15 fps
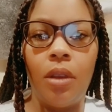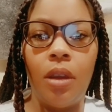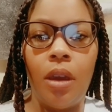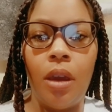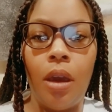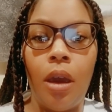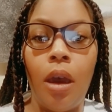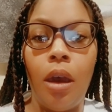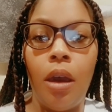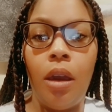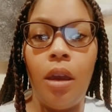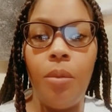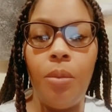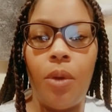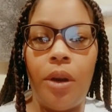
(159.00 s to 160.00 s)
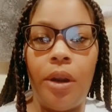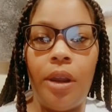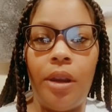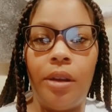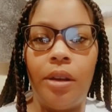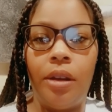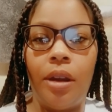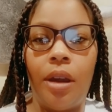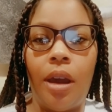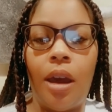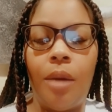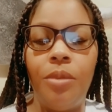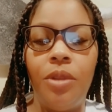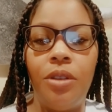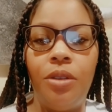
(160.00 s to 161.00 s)
Good morning. I'm
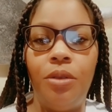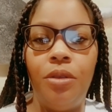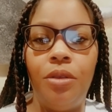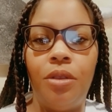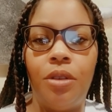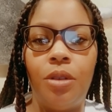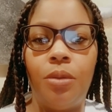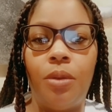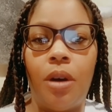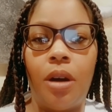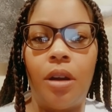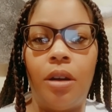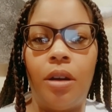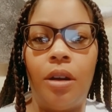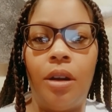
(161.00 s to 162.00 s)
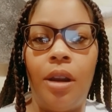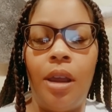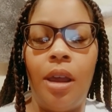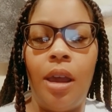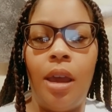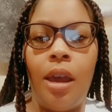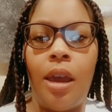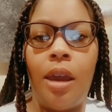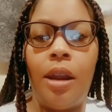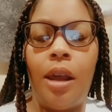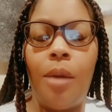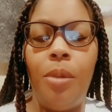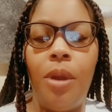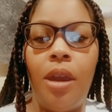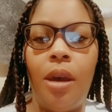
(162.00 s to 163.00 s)
student nurse Walker, and I'll be
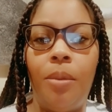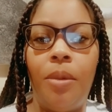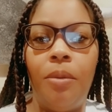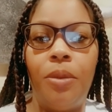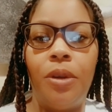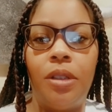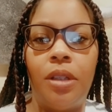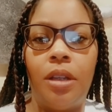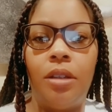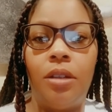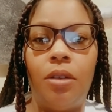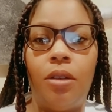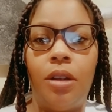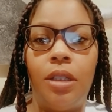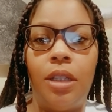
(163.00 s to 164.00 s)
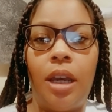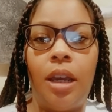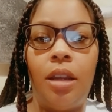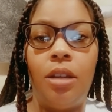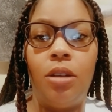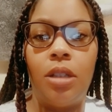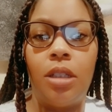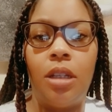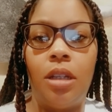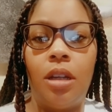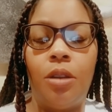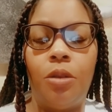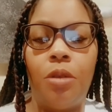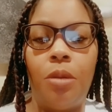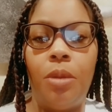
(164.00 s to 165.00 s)
helping present on diagnostic and
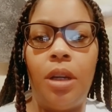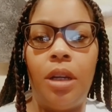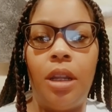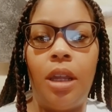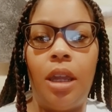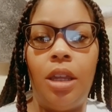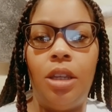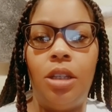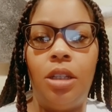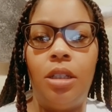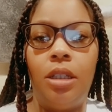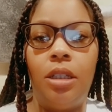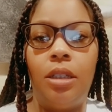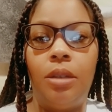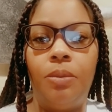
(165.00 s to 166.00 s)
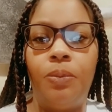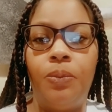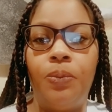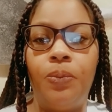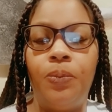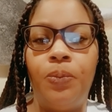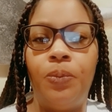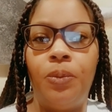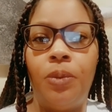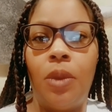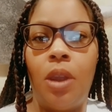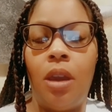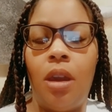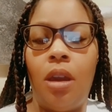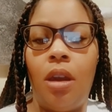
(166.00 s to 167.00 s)
thrombolytic agents.
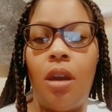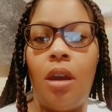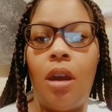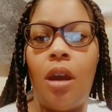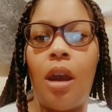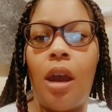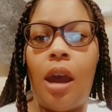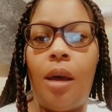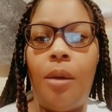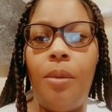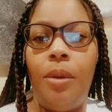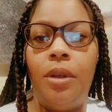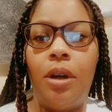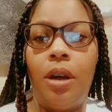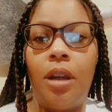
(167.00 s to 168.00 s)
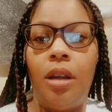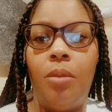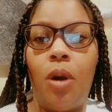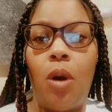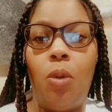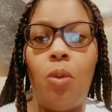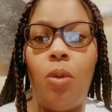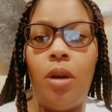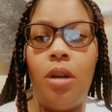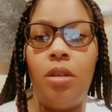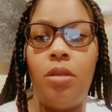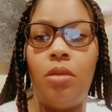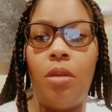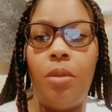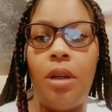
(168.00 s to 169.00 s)
I'll be talking about what is
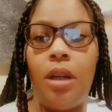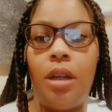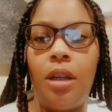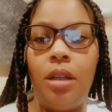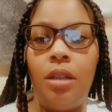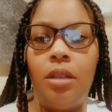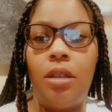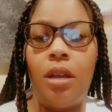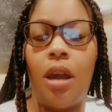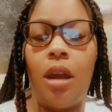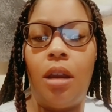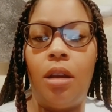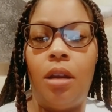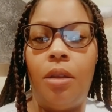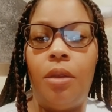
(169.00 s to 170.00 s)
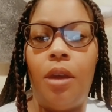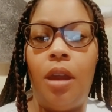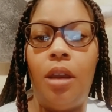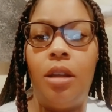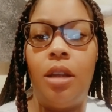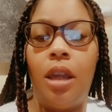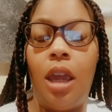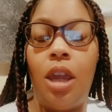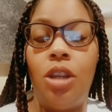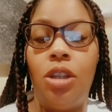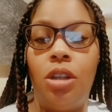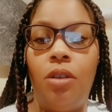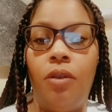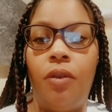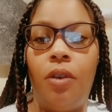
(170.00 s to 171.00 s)
thrombolytics, the indication for
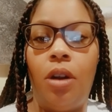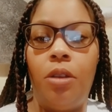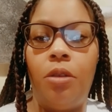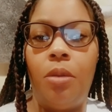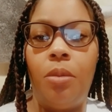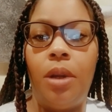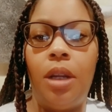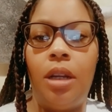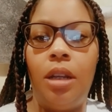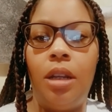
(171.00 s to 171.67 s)
thrombolytics,